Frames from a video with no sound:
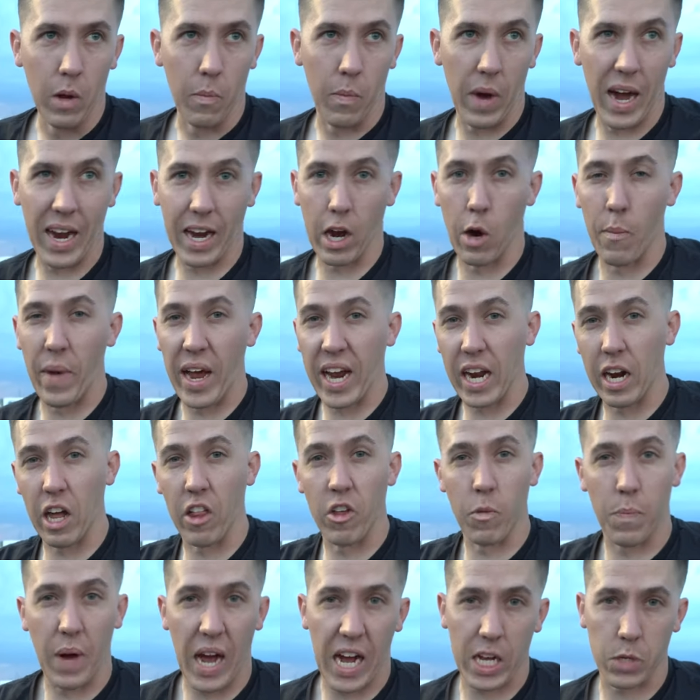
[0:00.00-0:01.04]
Might go make
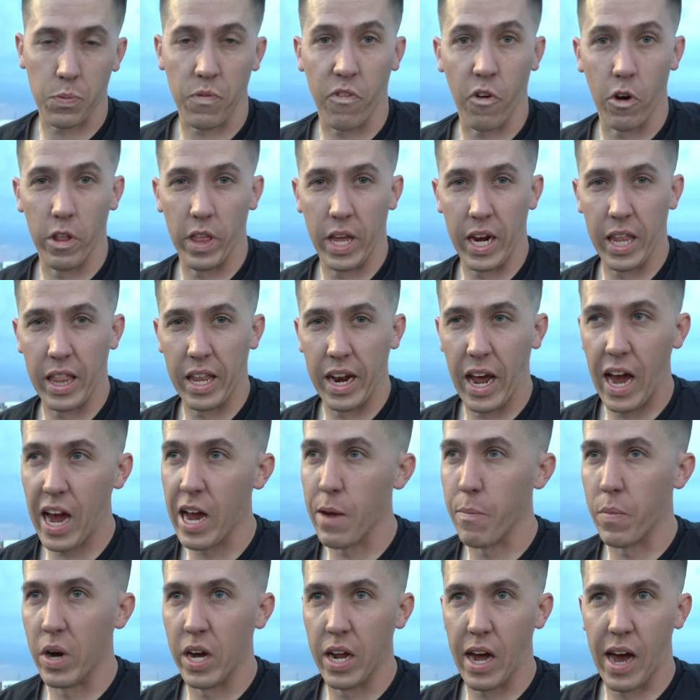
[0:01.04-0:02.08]
another pass before the end of the
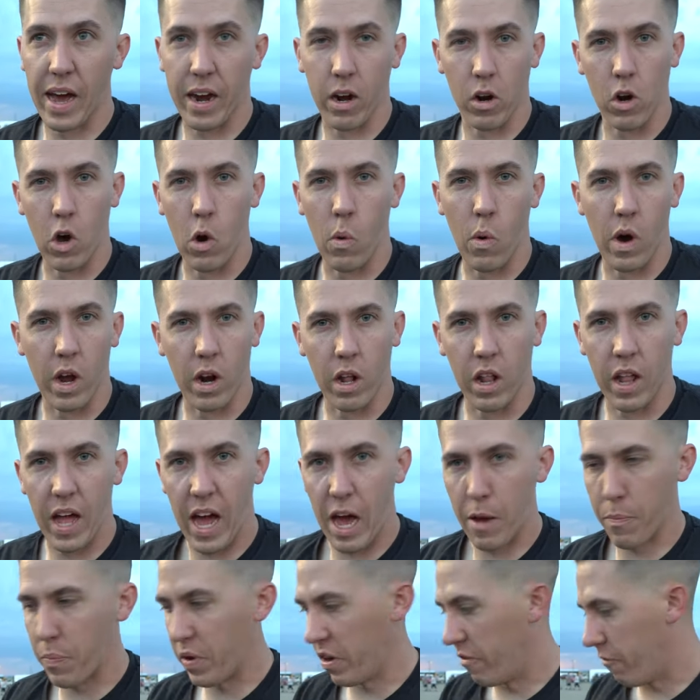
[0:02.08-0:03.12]
night, but I don't know what'll
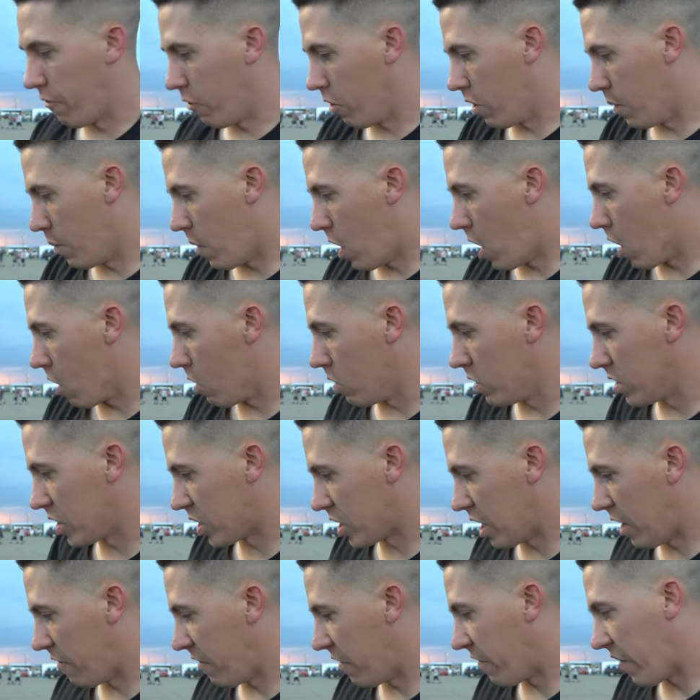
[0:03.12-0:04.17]
happen for tomorrow and
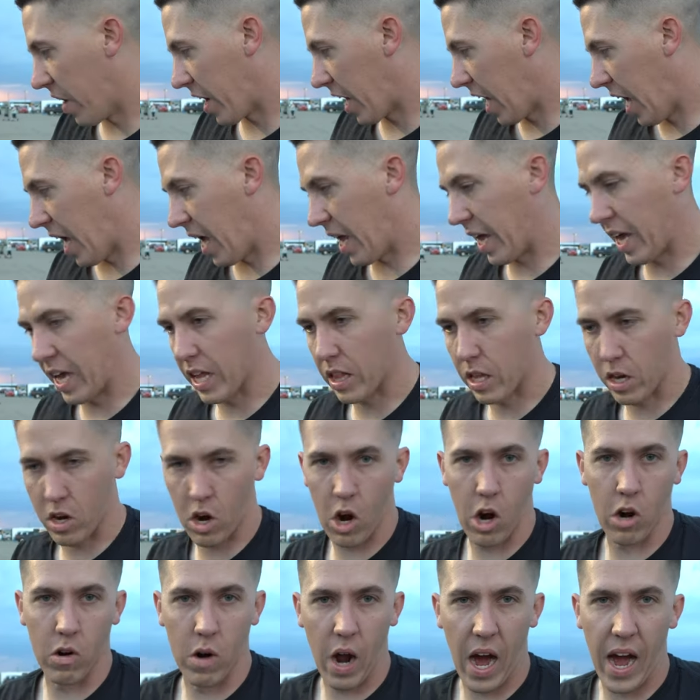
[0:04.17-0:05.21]
stuff. If I can't get the
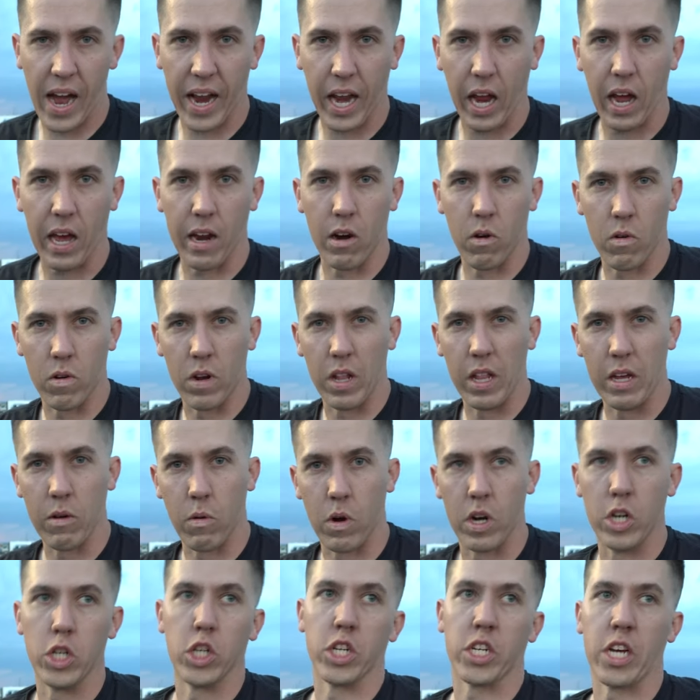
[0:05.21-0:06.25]
car right, I don't really
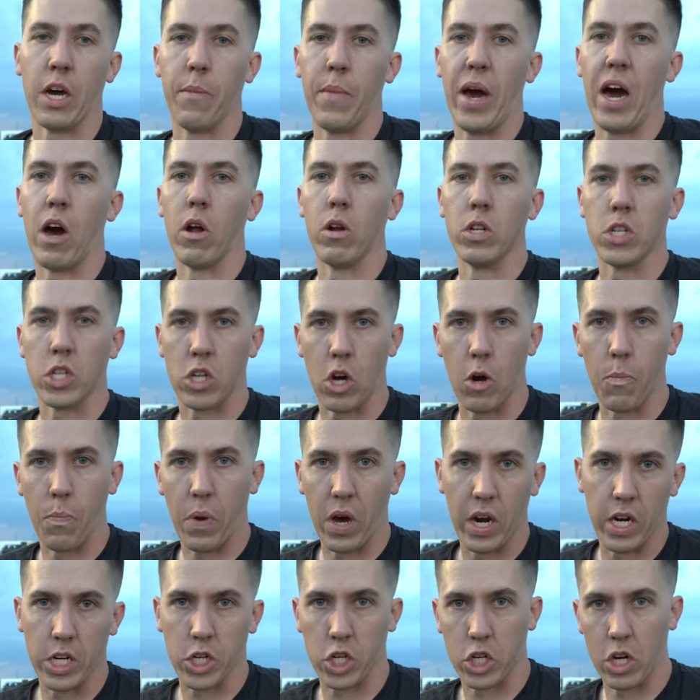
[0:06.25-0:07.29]
want to just come out and start
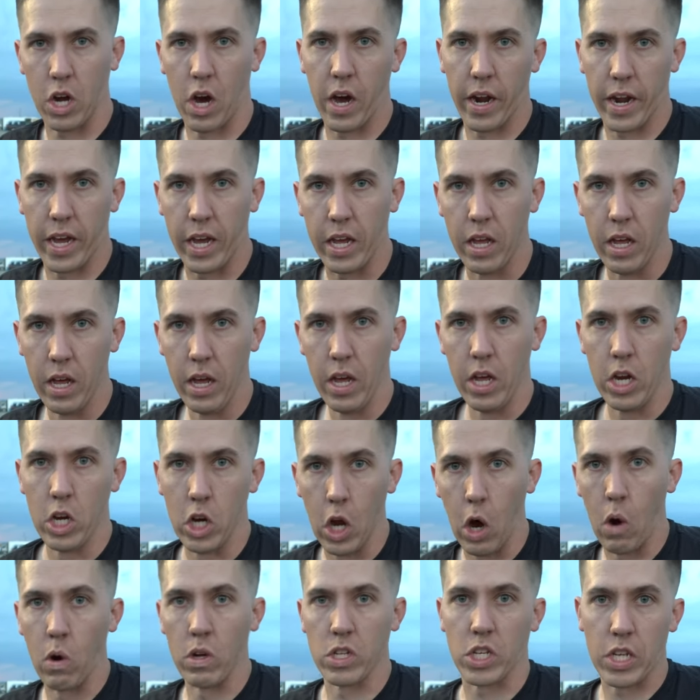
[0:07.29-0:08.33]
punishing on it
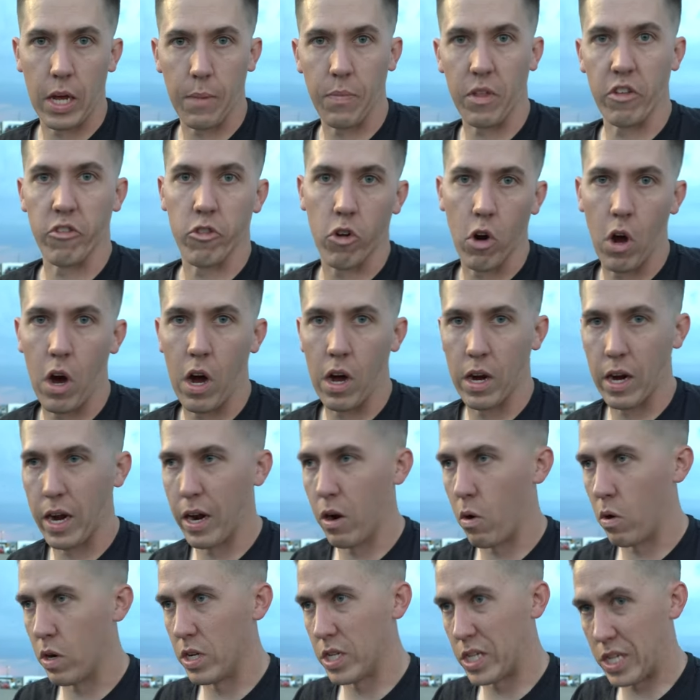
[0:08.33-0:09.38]
knowing something's wrong. I
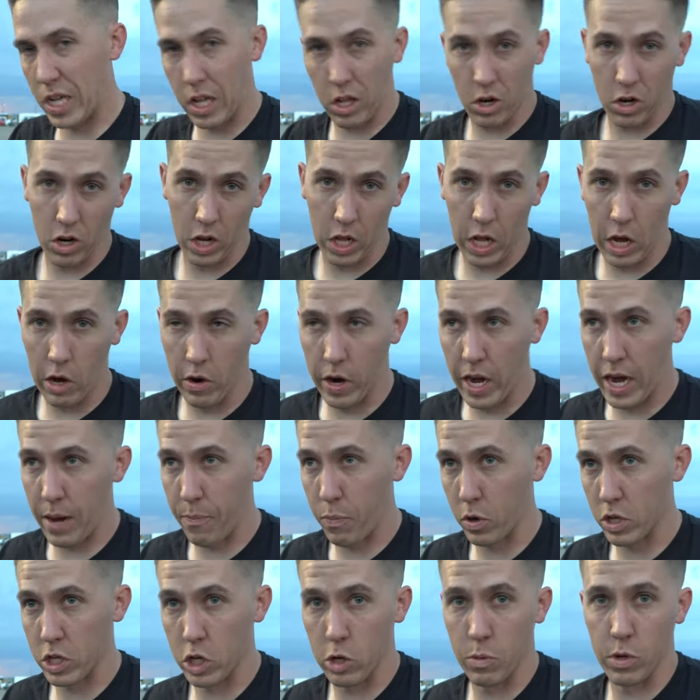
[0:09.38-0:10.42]
don't want a cylinder to load
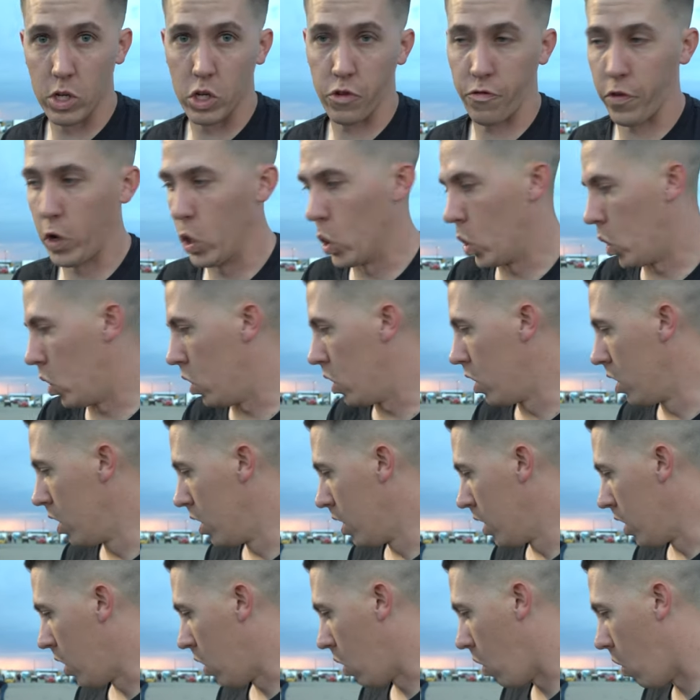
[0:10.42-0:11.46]
up with too much fuel
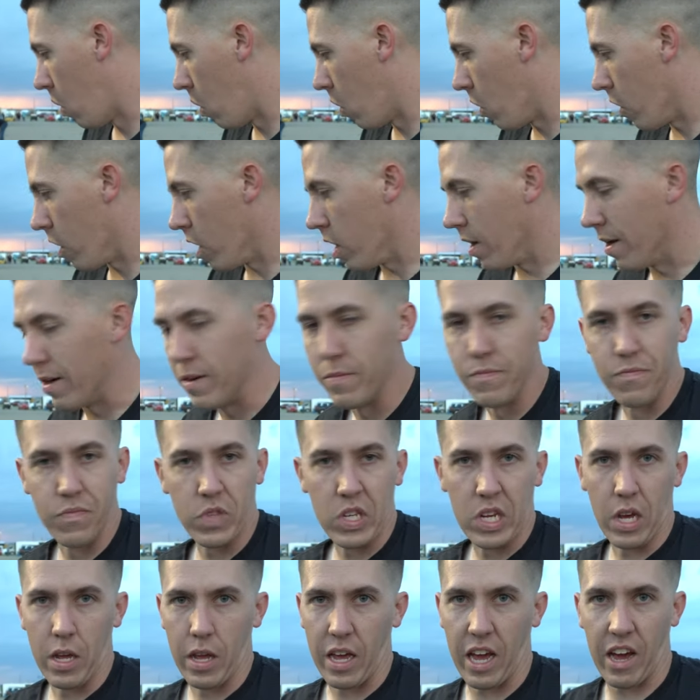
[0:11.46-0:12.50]
or
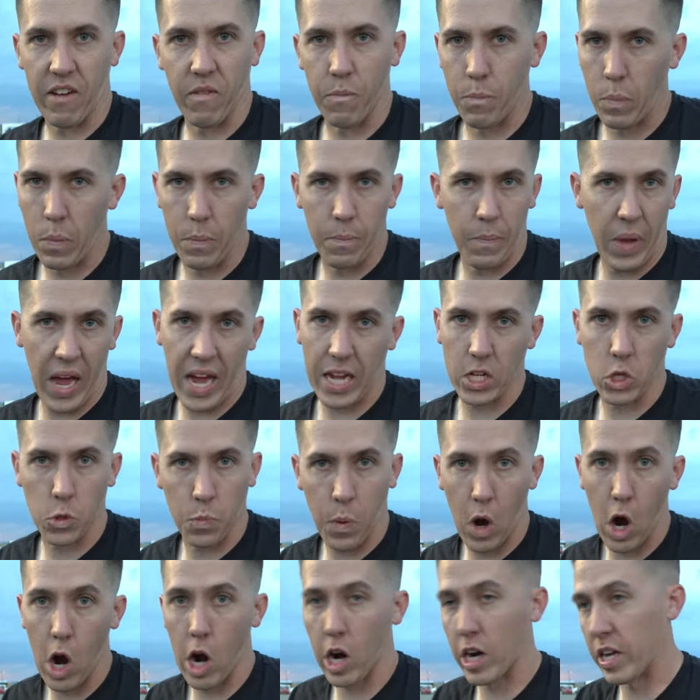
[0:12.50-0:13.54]
have bad
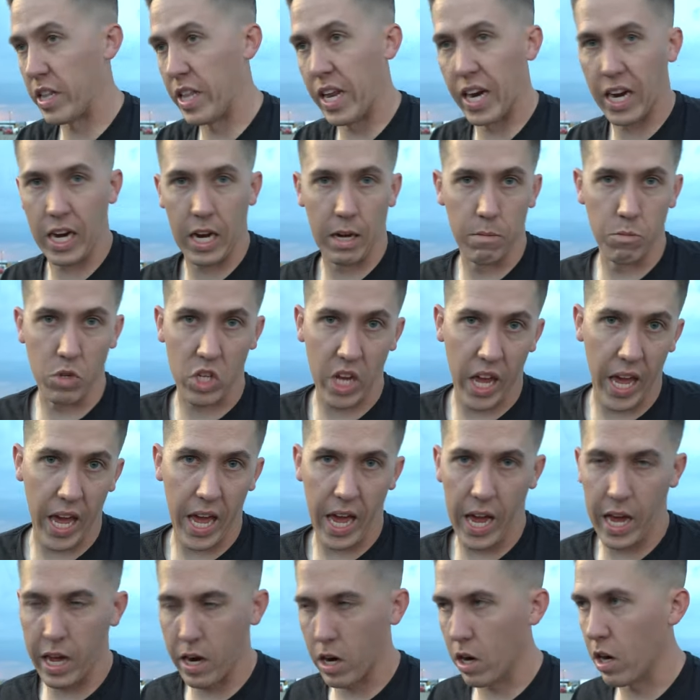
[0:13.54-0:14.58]
spark and then it comes
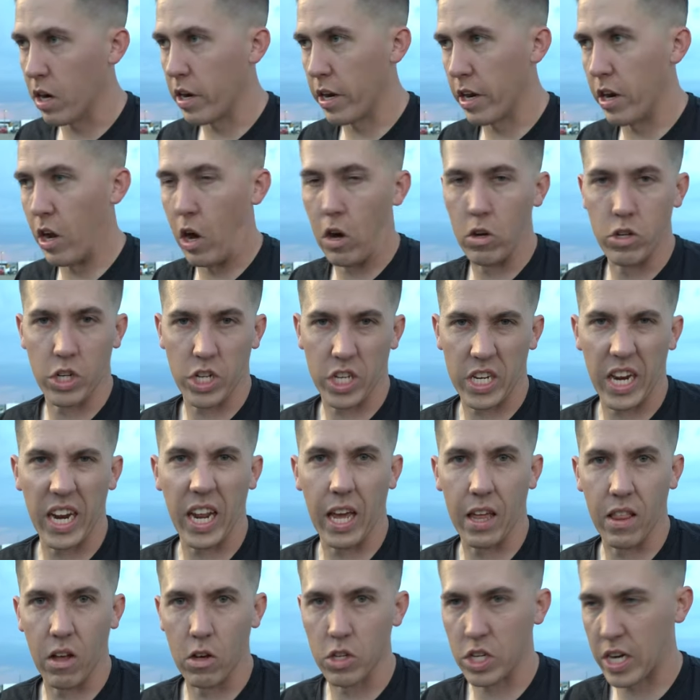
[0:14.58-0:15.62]
in or, you know, just
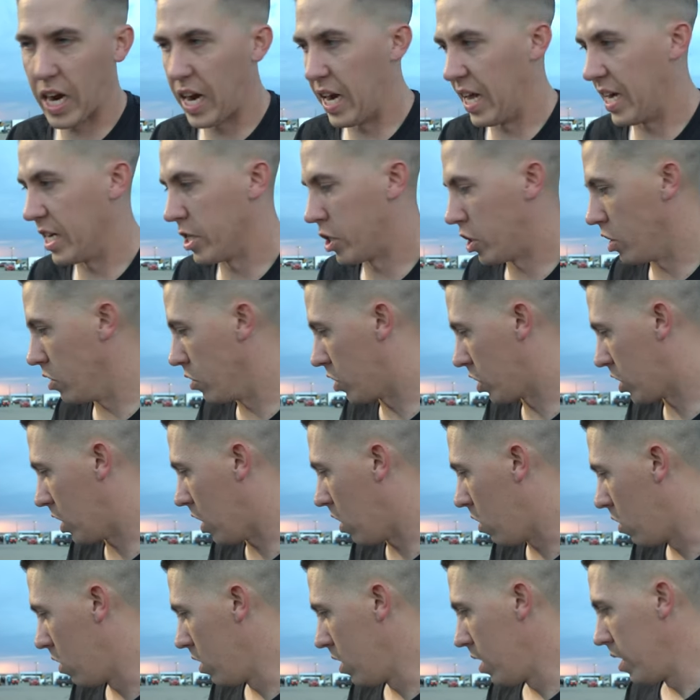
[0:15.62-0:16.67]
any of those kind of issues. So
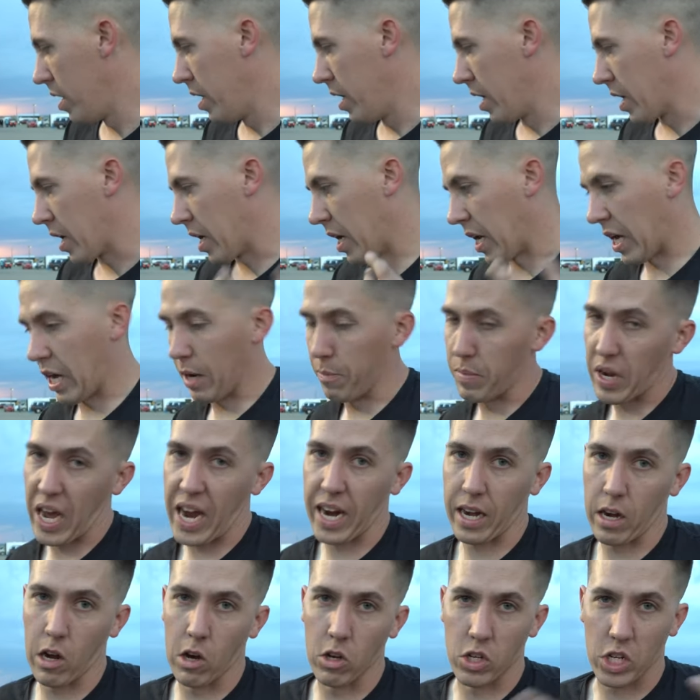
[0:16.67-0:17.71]
I'm gonna keep
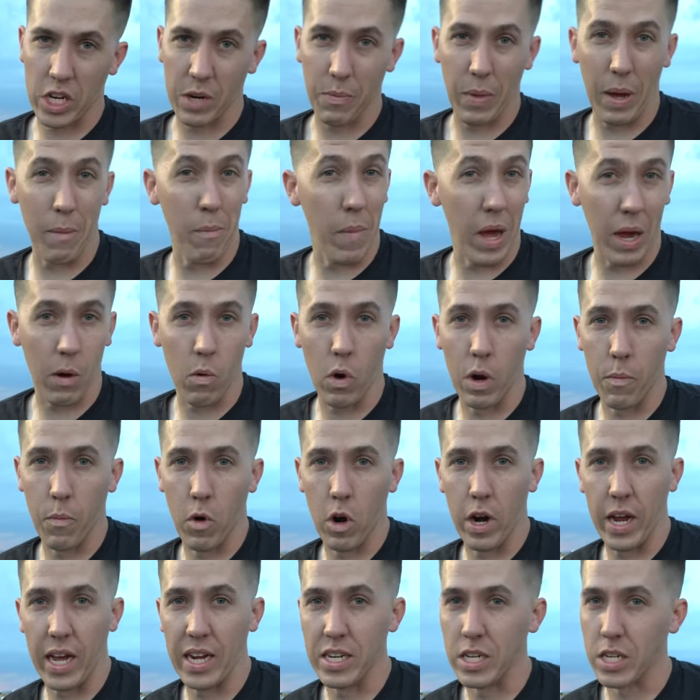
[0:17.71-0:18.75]
diagnosing, maybe make one
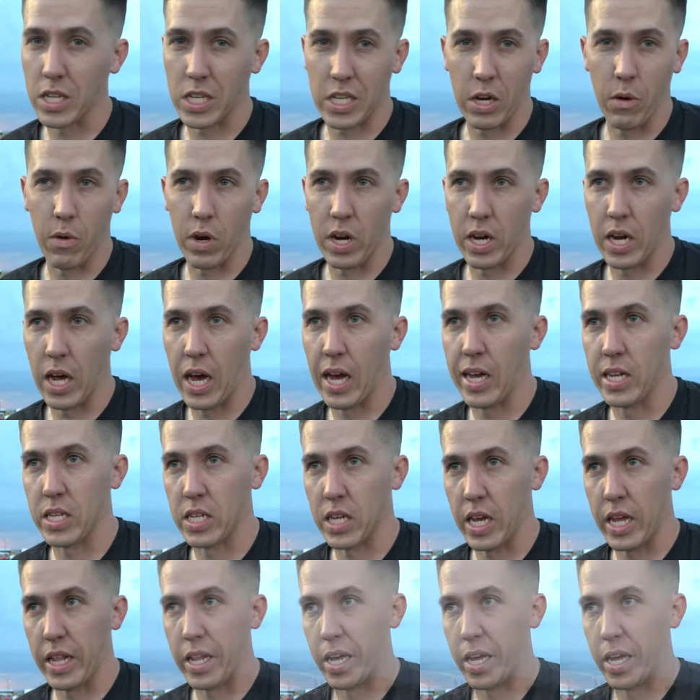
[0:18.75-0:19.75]
more hit, just see what it does.